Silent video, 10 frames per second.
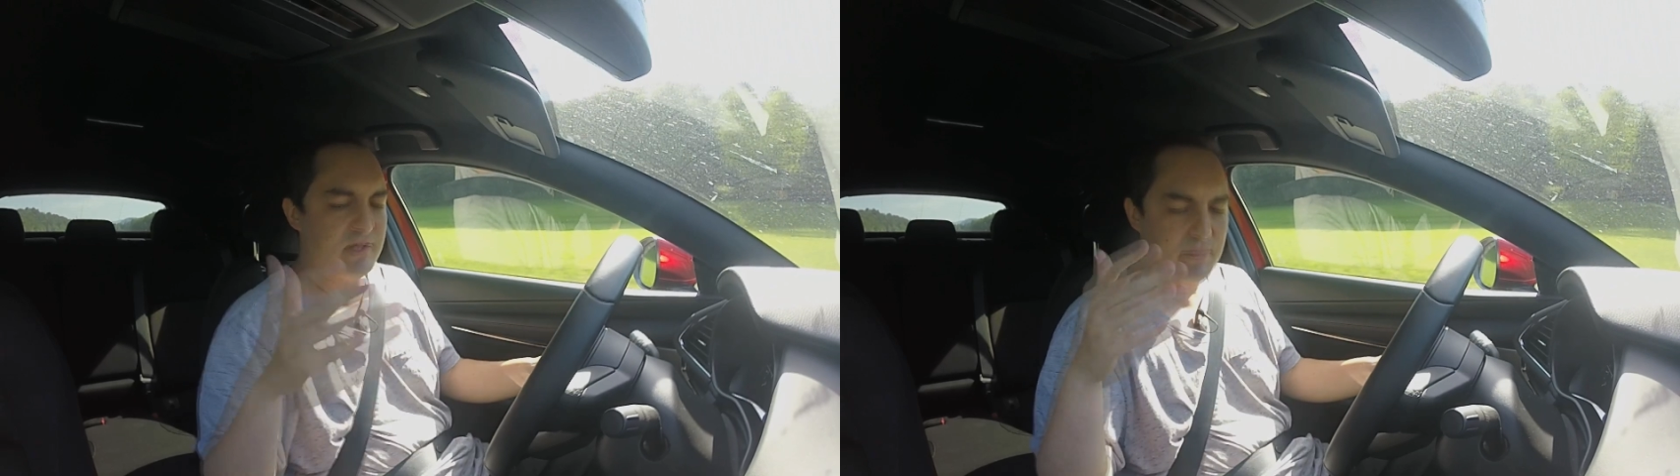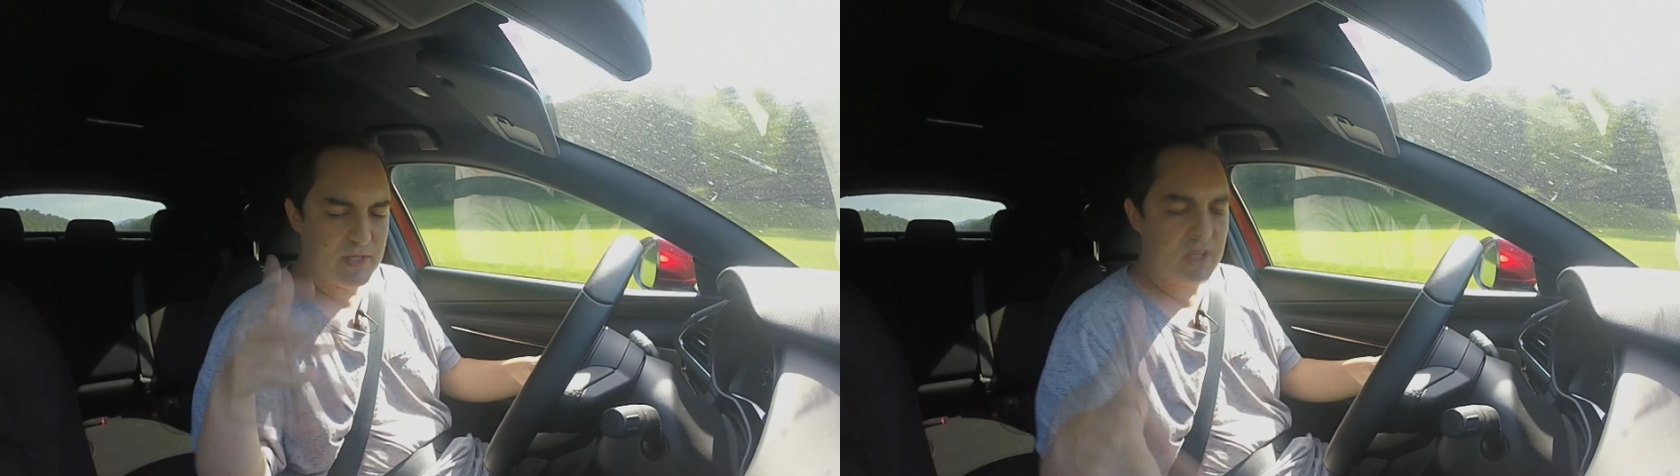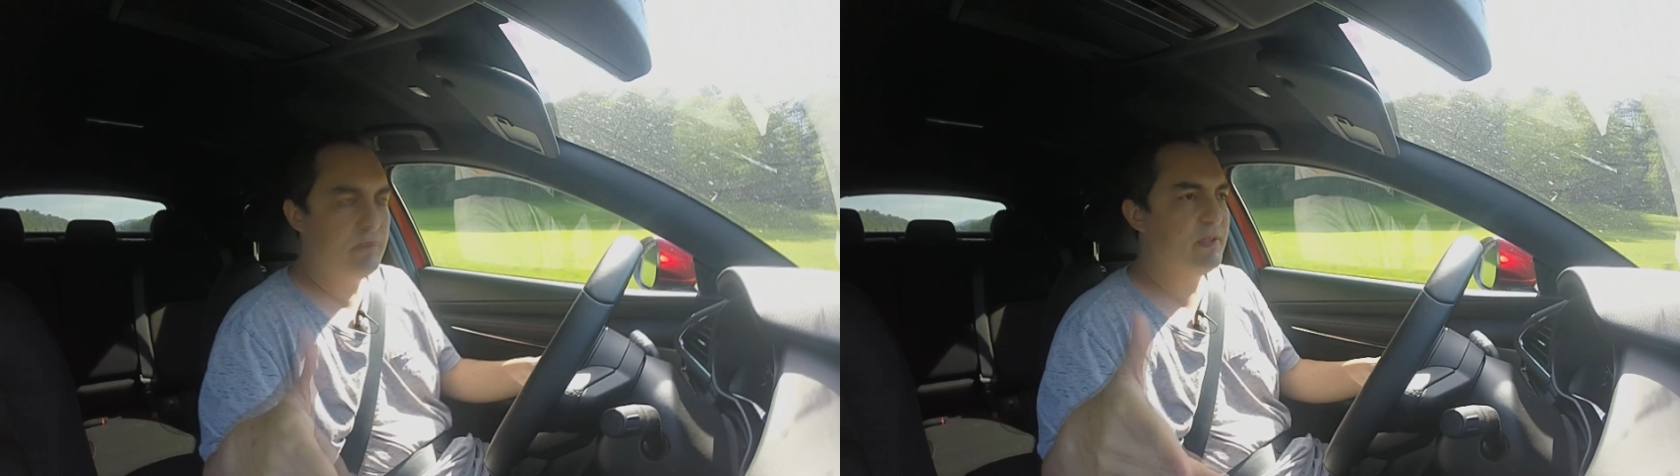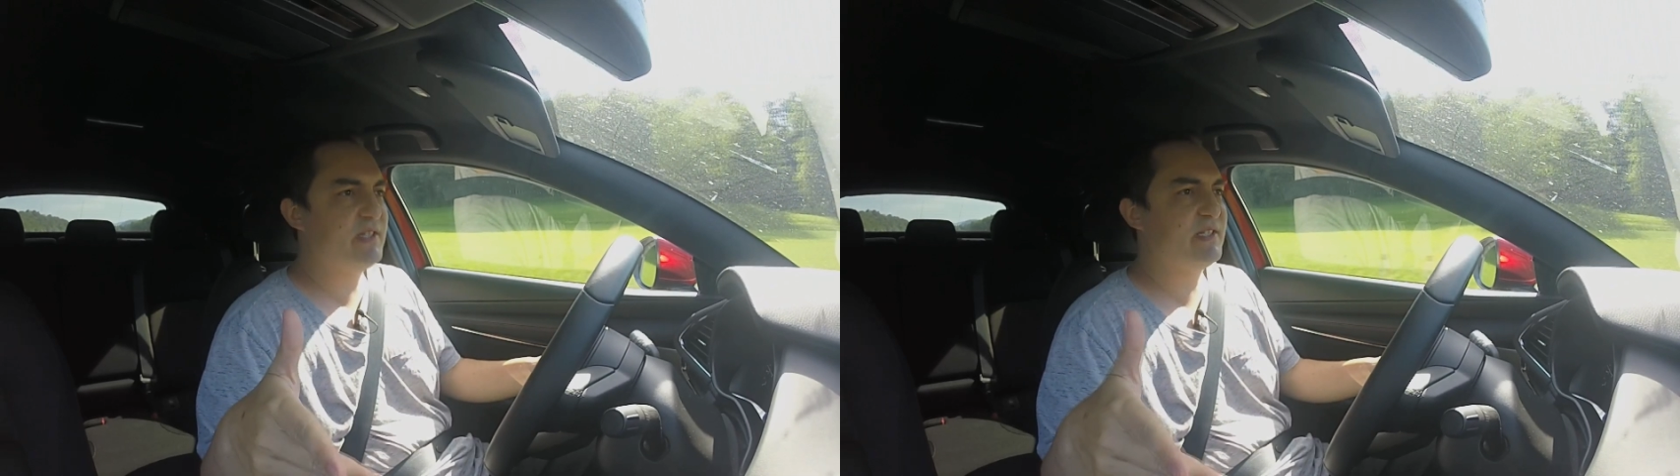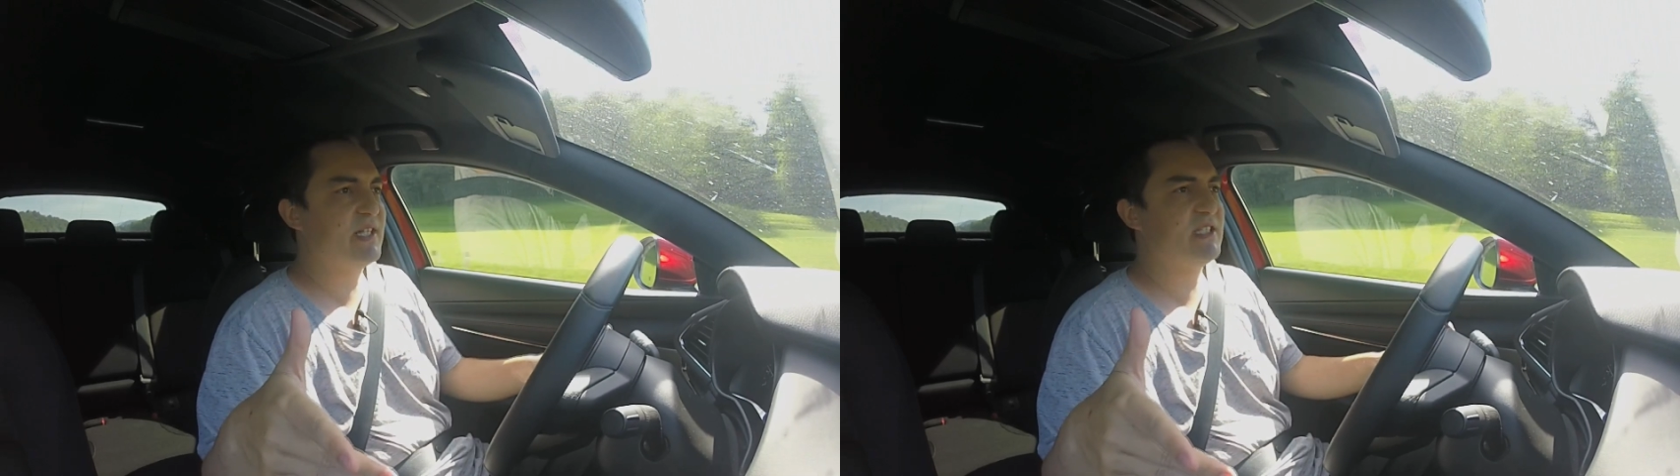especially with
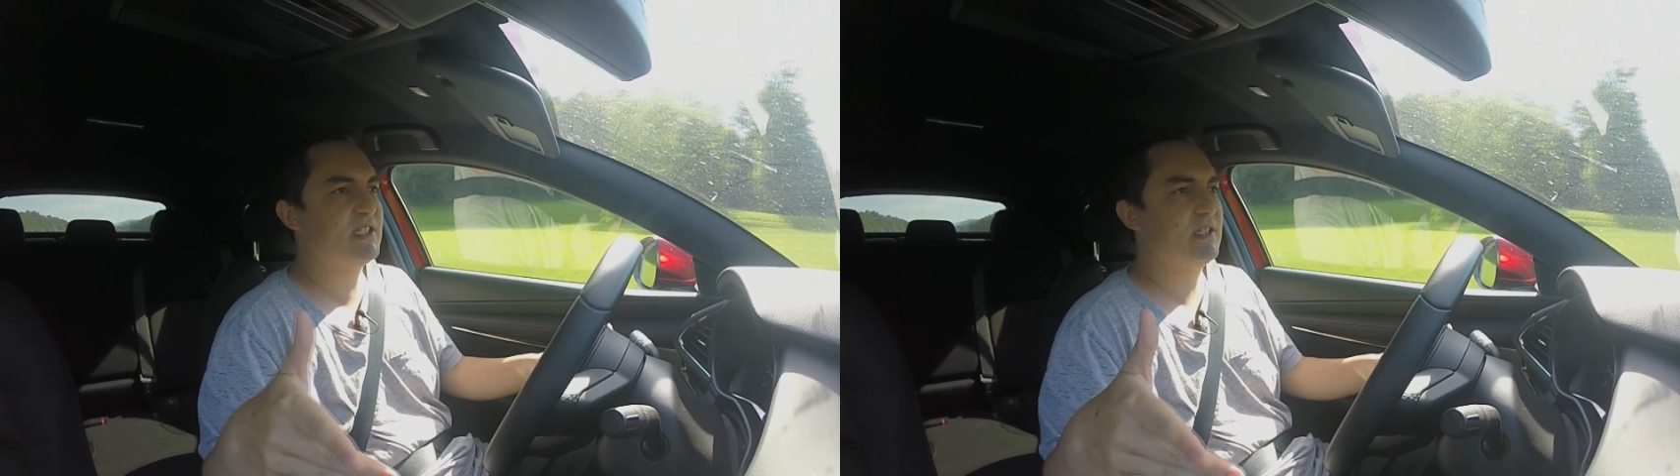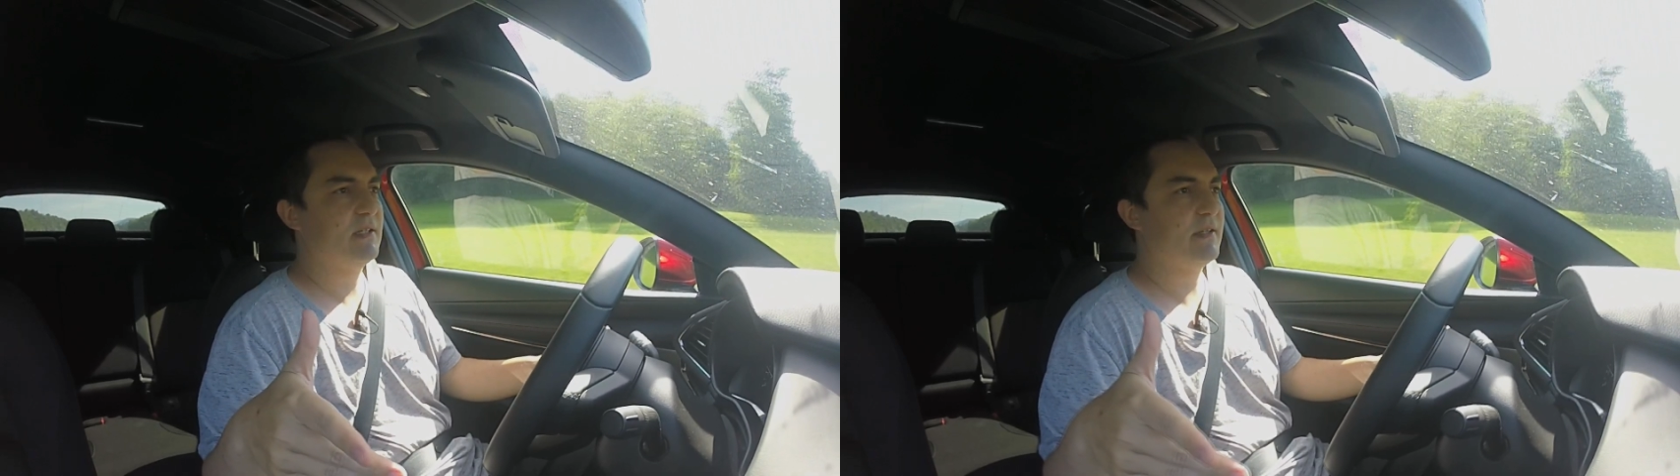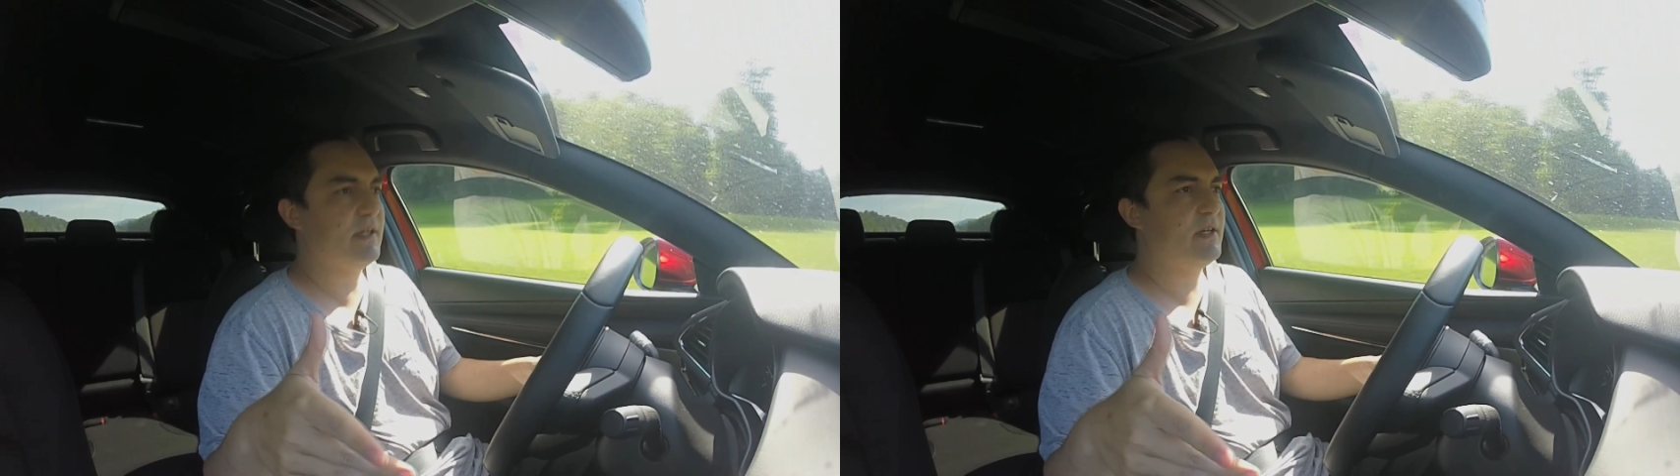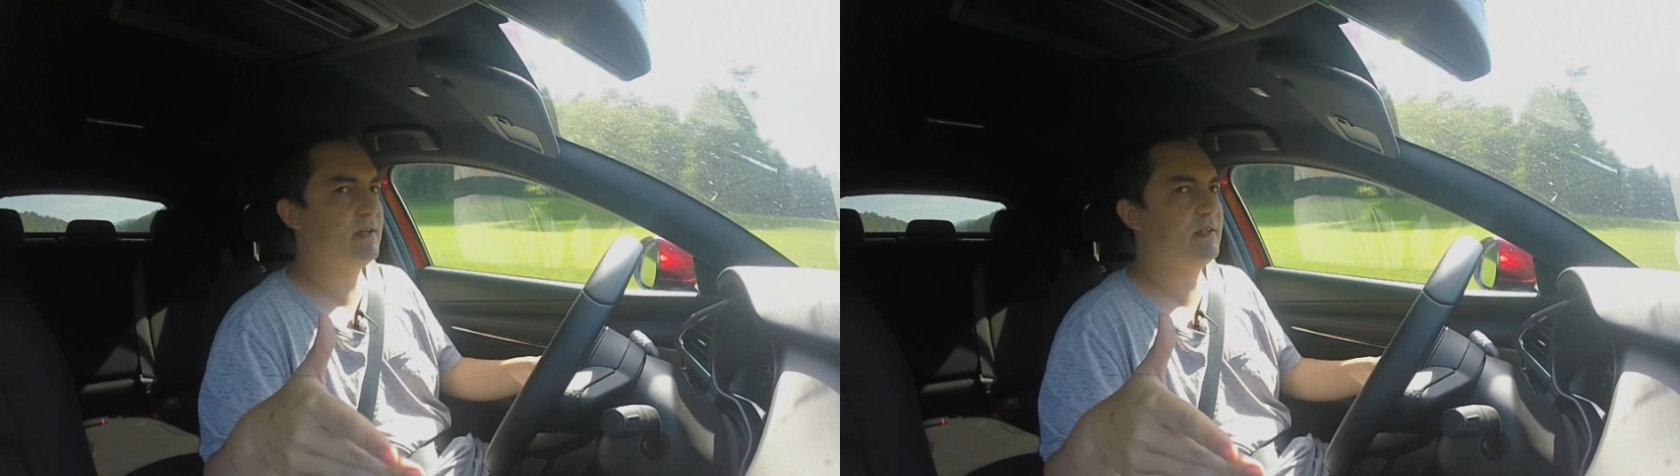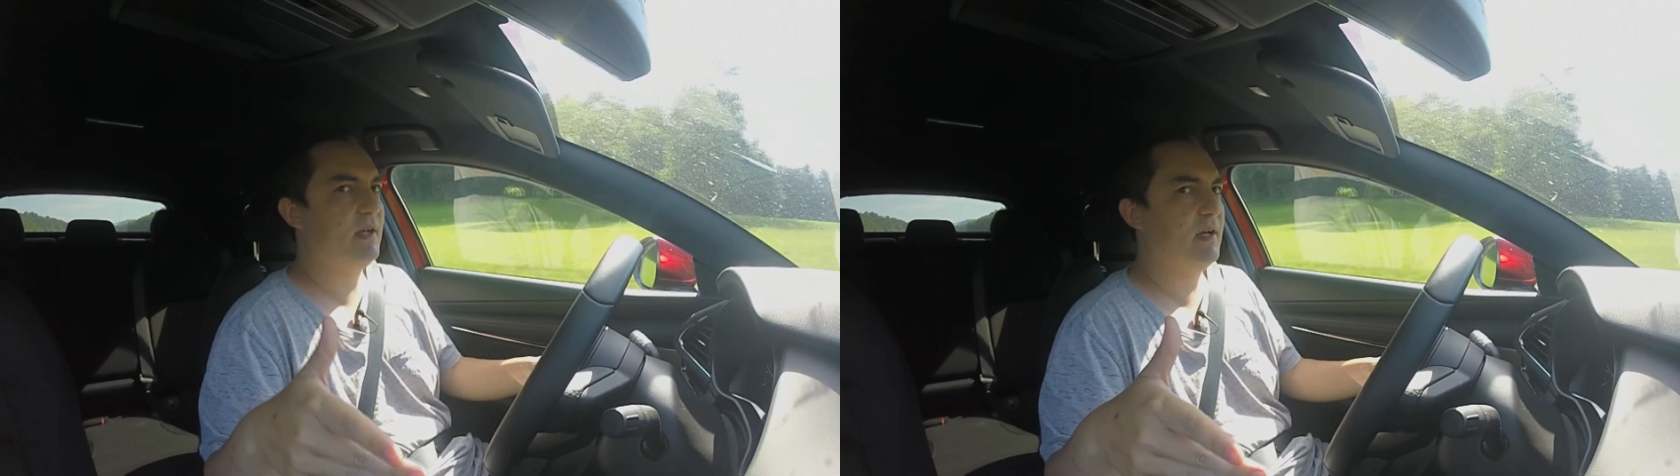a
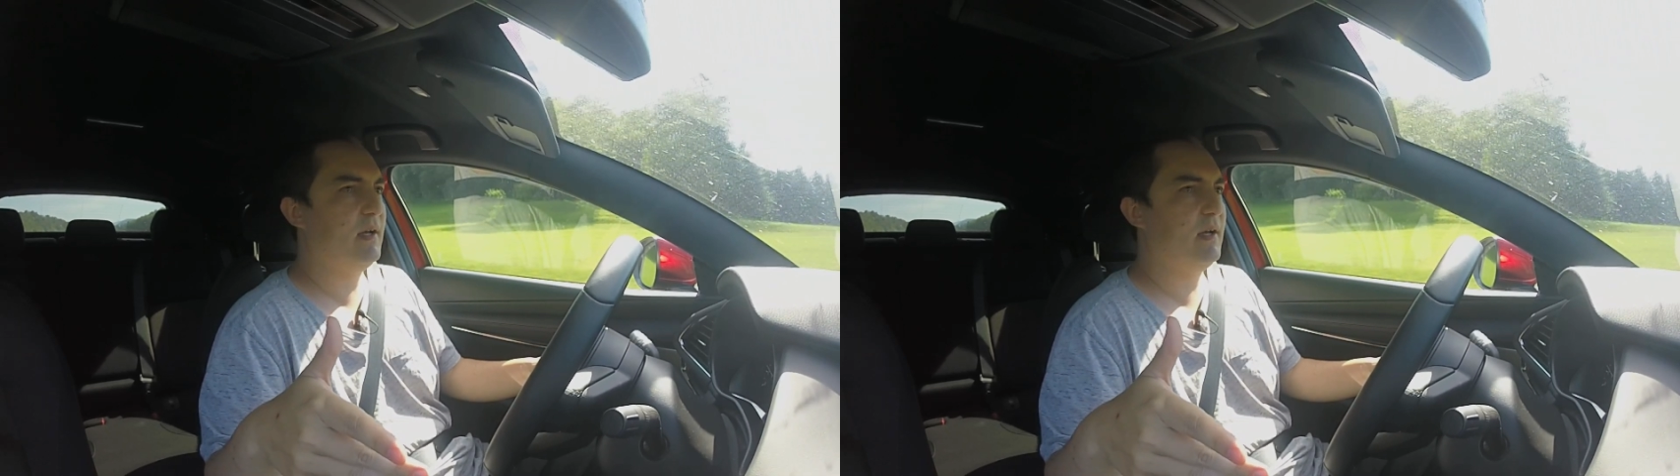six-gear